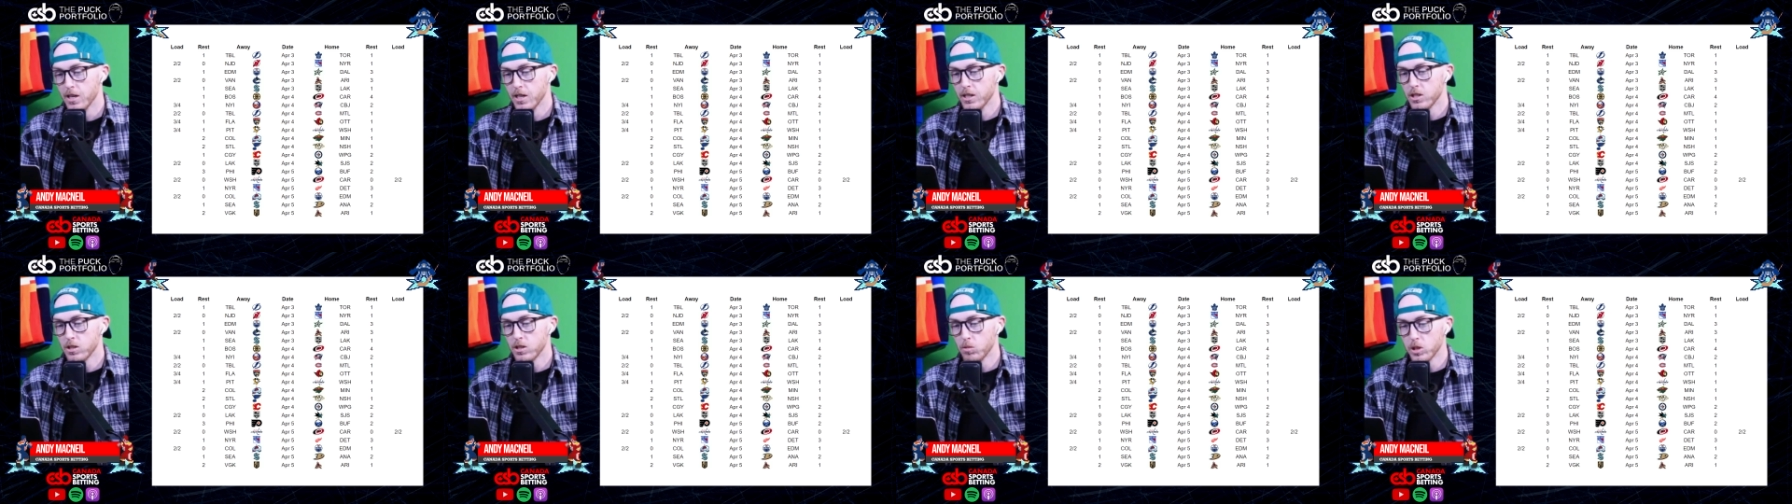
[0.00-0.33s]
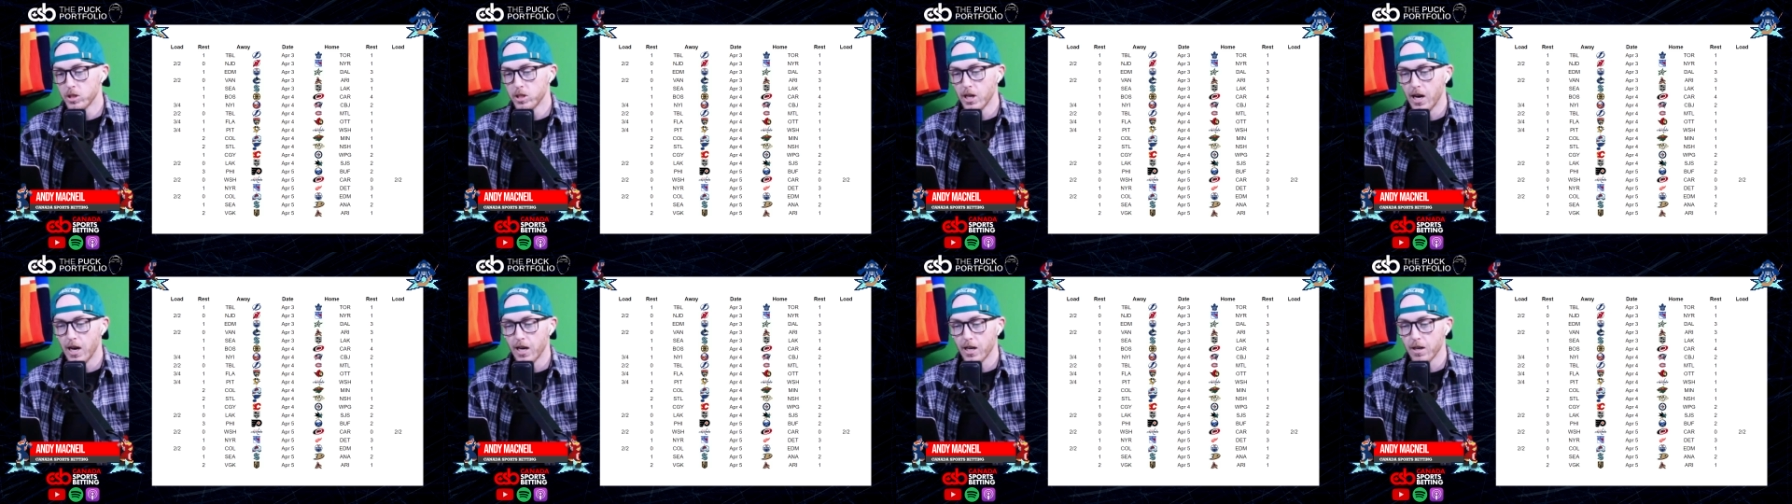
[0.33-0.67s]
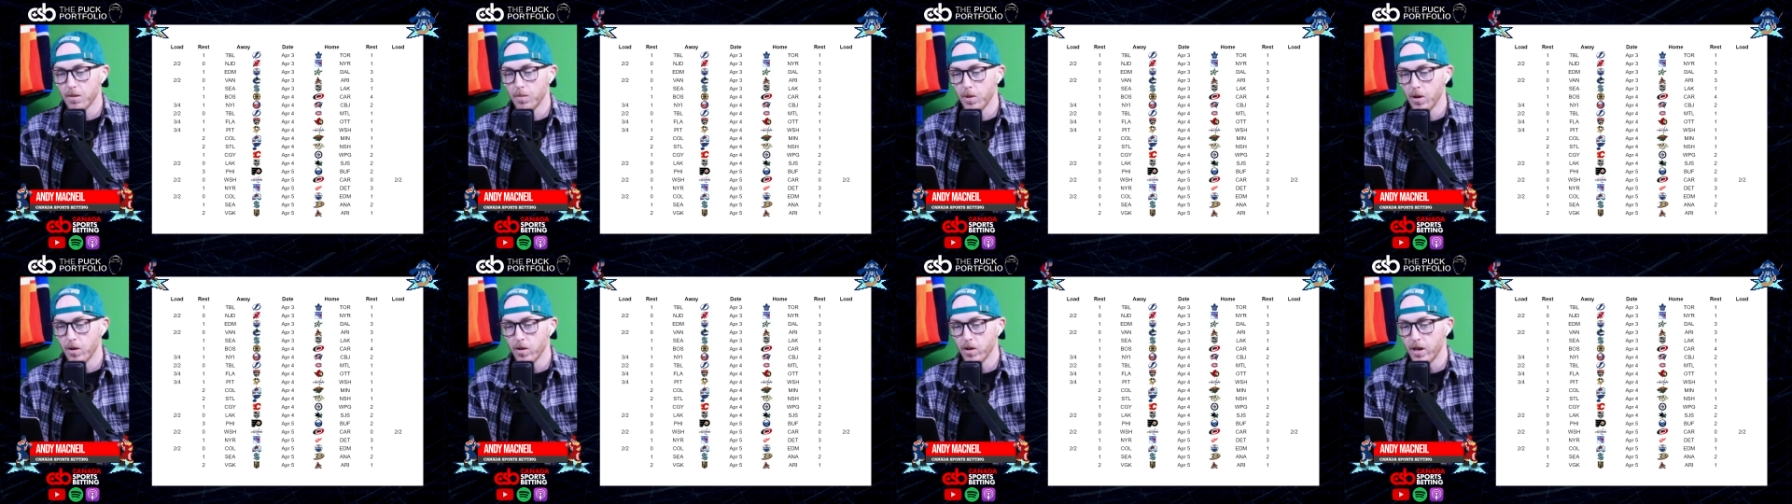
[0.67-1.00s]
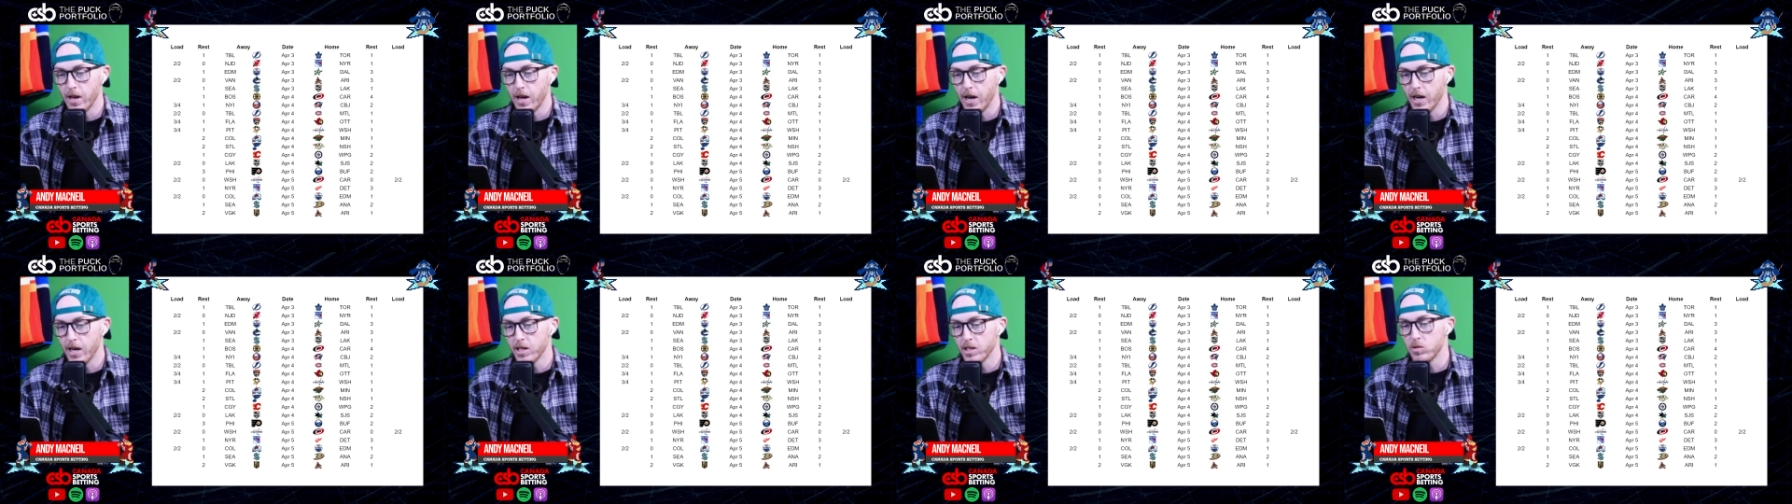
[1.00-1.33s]
so we'll talk about it
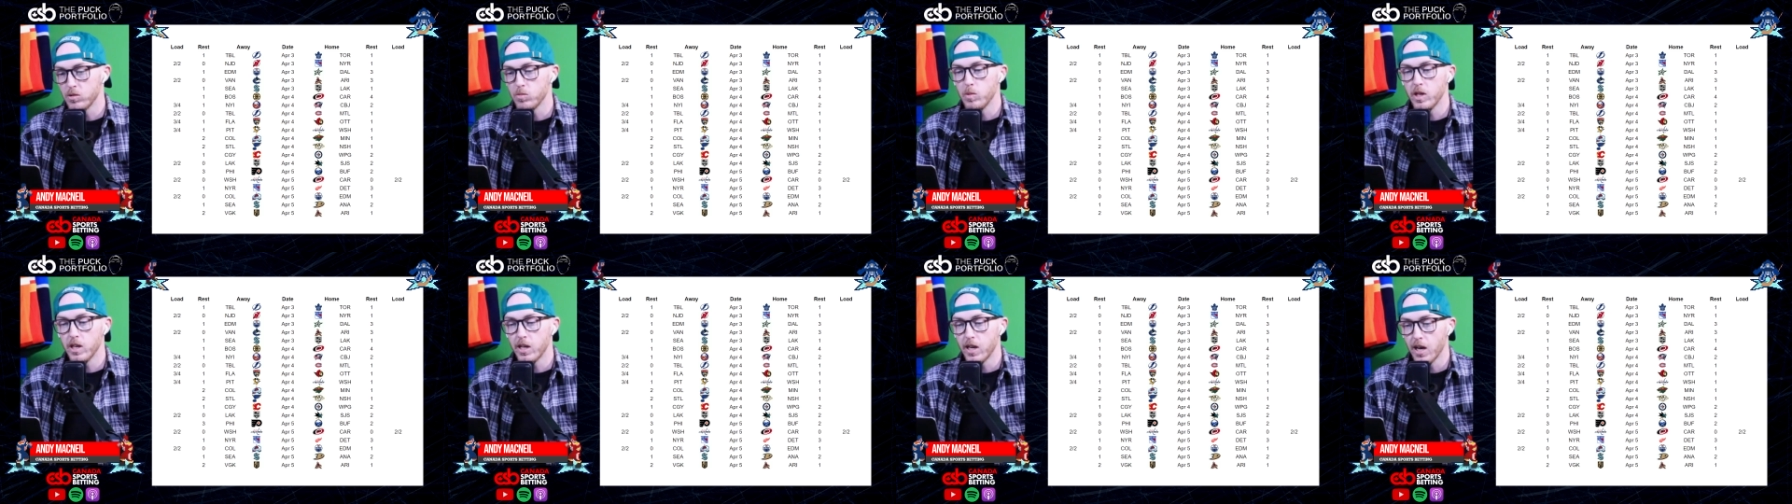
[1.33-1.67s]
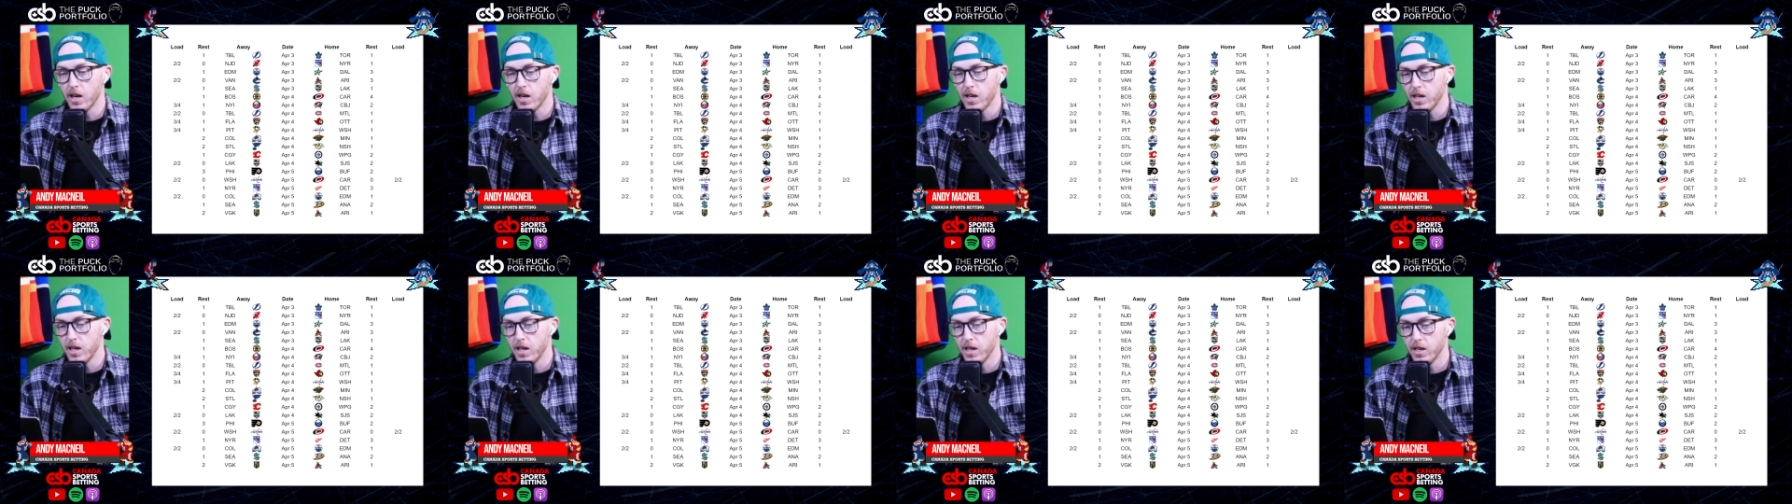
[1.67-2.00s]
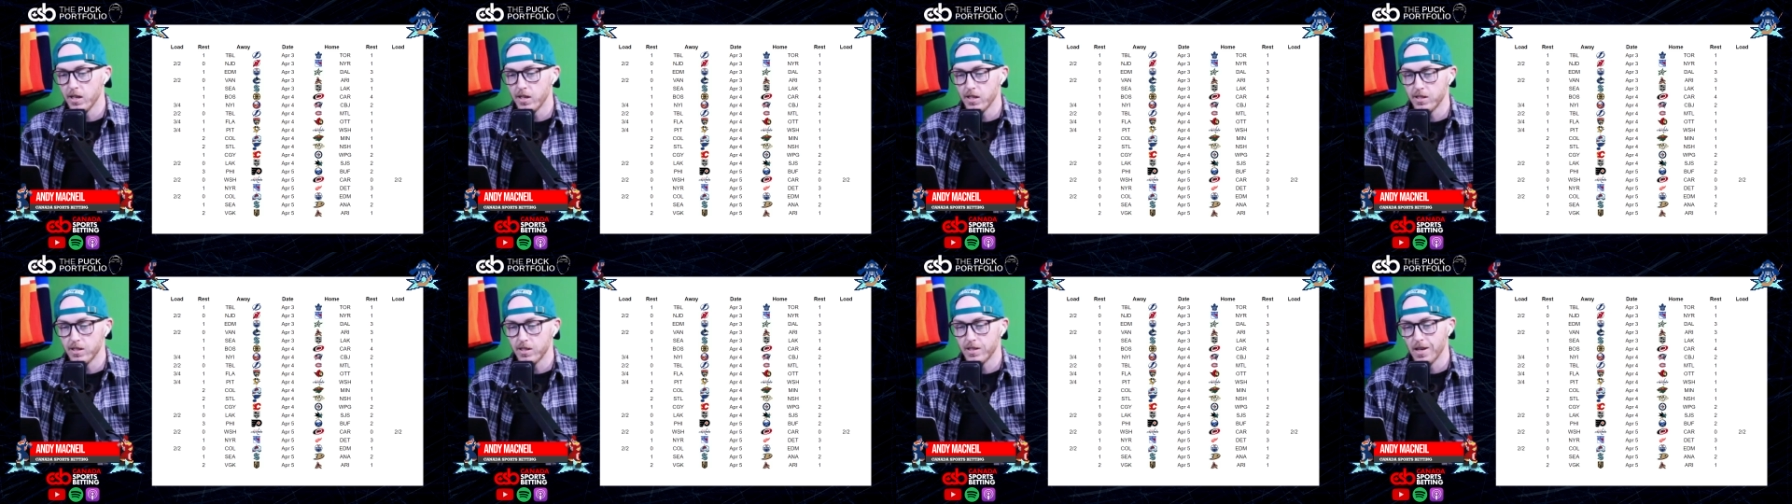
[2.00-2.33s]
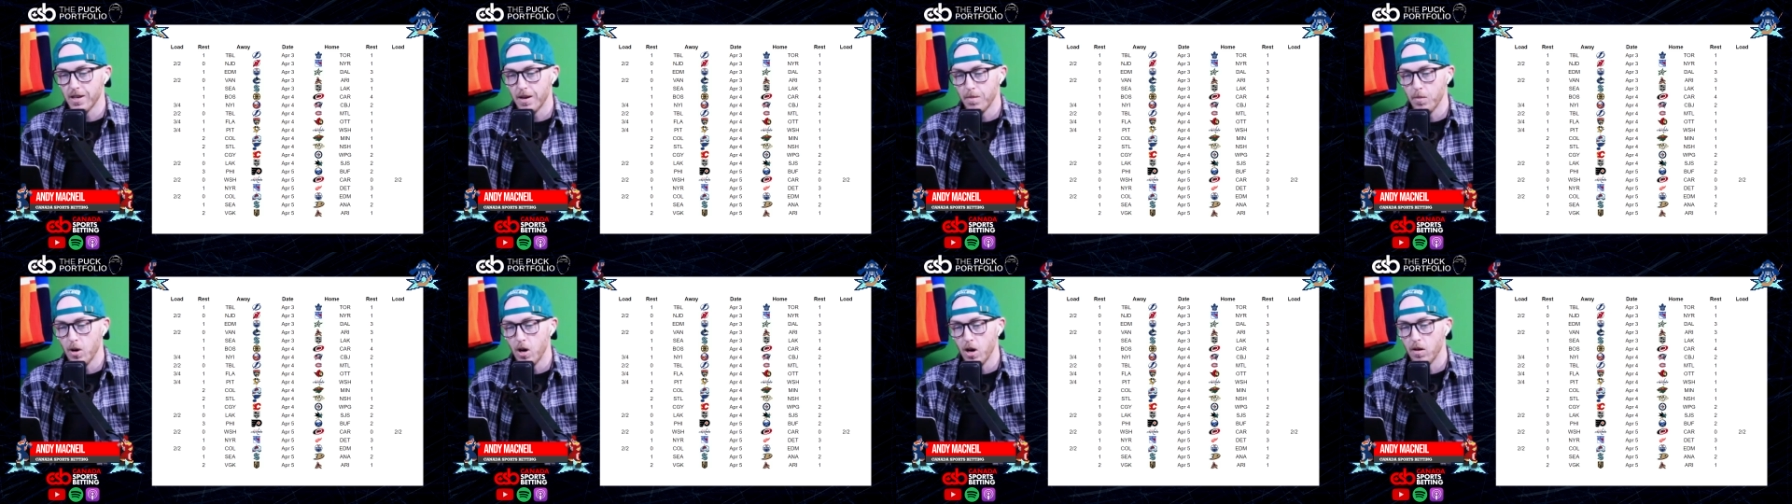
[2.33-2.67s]
as we get into
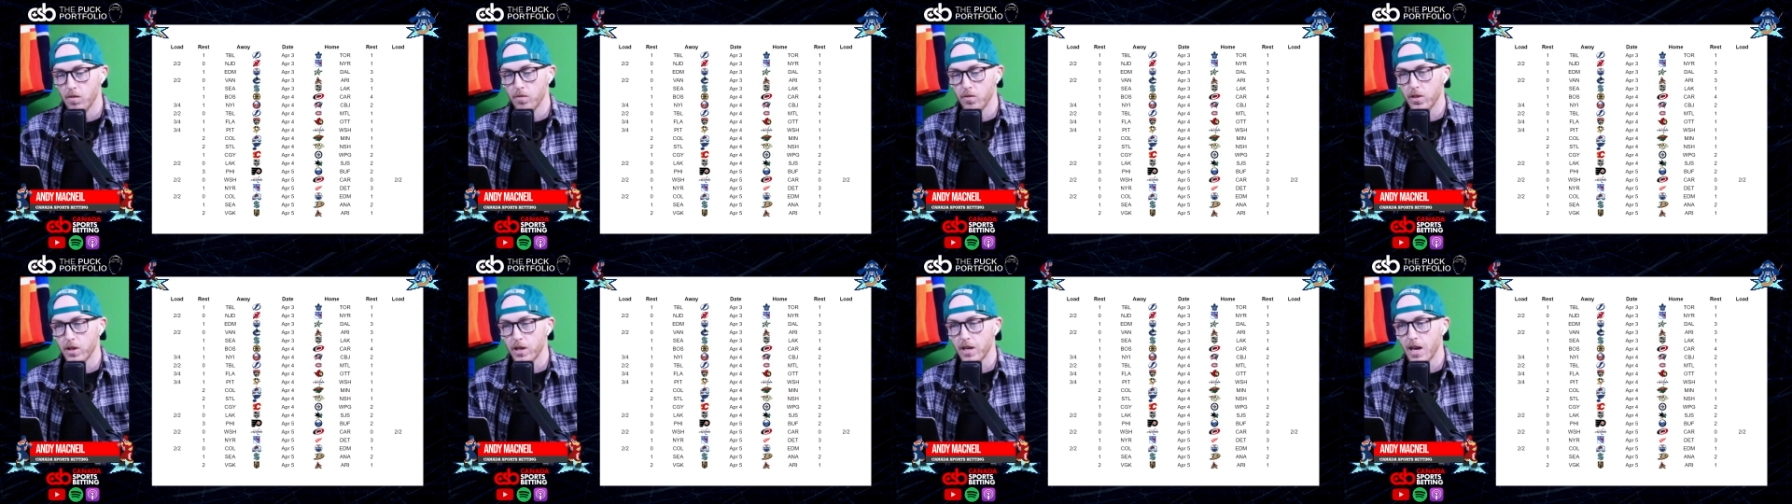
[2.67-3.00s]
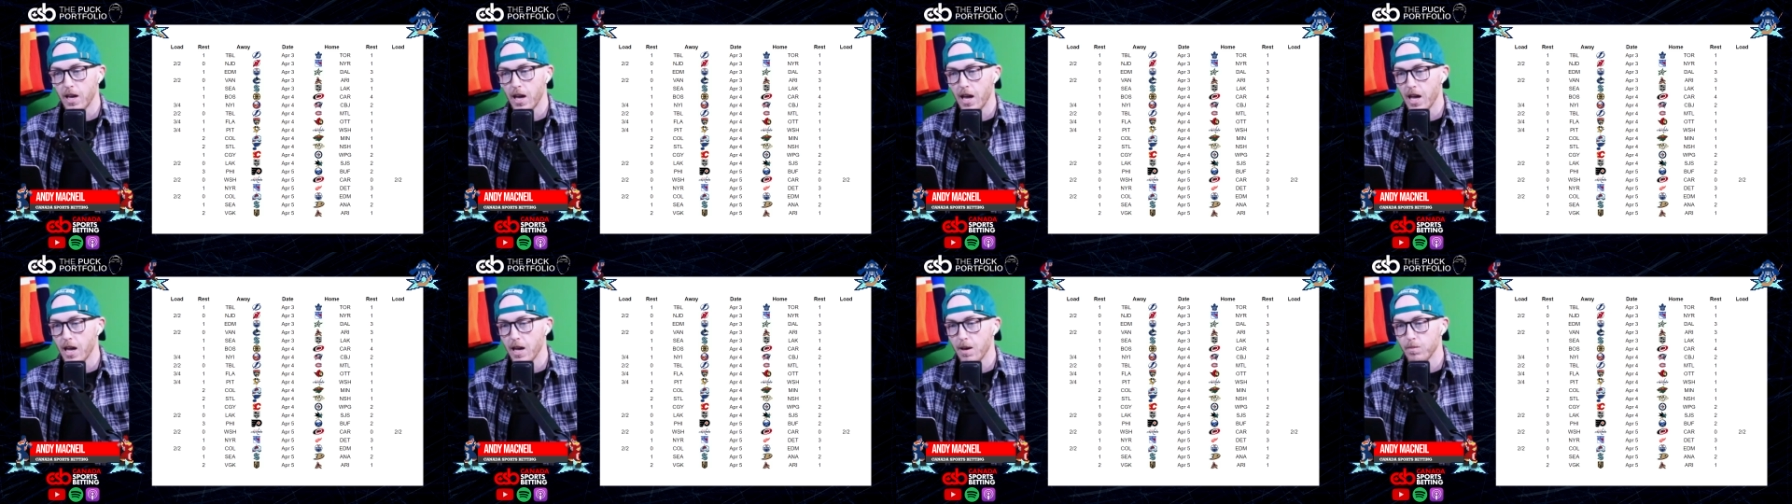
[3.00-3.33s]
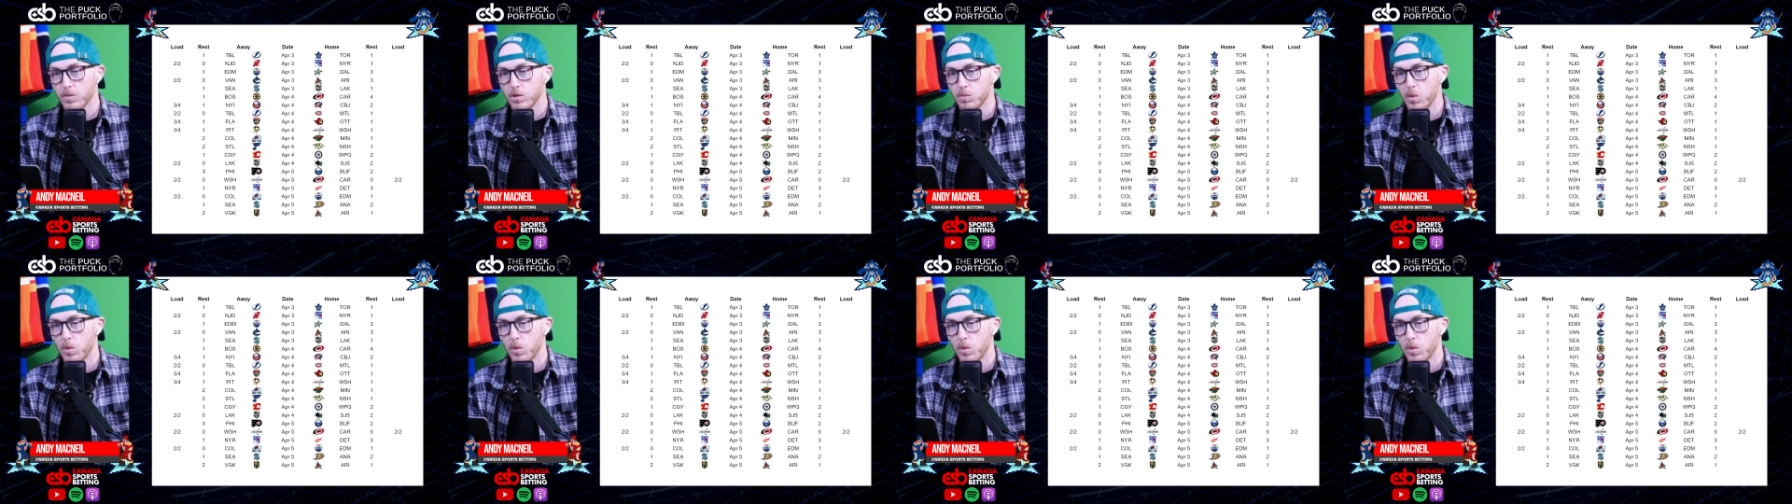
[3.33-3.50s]
some of the games,